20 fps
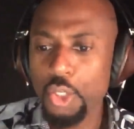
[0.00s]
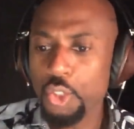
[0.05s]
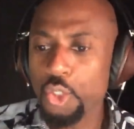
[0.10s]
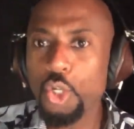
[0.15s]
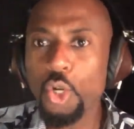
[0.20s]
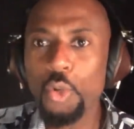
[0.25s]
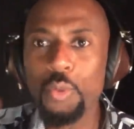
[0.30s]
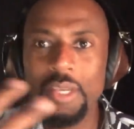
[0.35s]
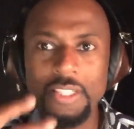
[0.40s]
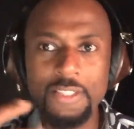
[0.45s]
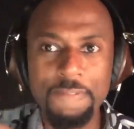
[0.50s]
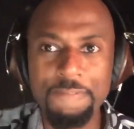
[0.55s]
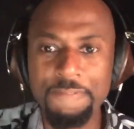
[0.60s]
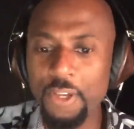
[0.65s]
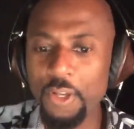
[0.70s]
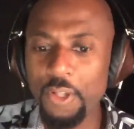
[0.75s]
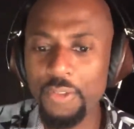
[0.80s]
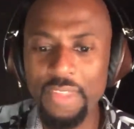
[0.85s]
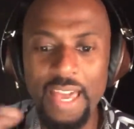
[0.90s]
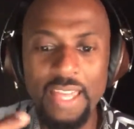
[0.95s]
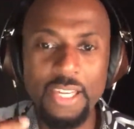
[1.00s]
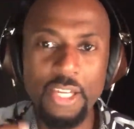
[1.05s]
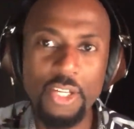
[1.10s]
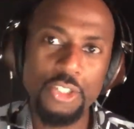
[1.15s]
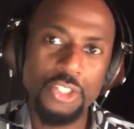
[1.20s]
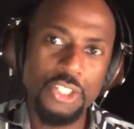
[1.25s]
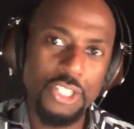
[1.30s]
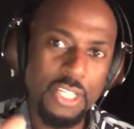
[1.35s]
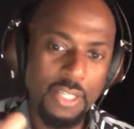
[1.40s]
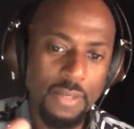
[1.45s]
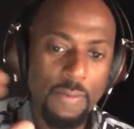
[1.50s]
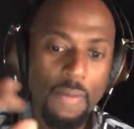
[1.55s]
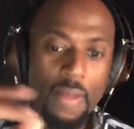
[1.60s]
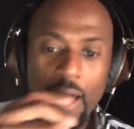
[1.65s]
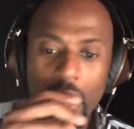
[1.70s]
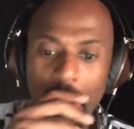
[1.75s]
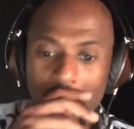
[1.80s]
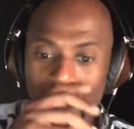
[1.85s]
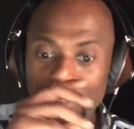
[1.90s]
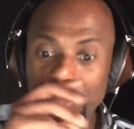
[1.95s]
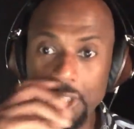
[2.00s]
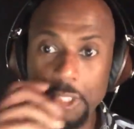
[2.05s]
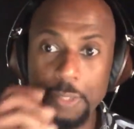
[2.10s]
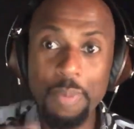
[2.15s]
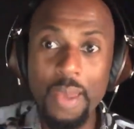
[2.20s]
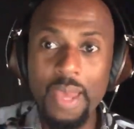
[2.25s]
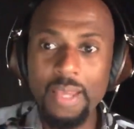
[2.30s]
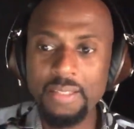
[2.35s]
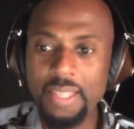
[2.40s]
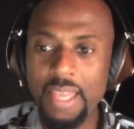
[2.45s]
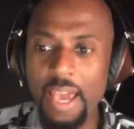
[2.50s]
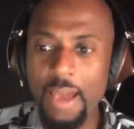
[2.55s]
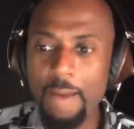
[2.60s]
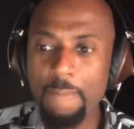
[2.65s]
You don't get to feel that energy. I respect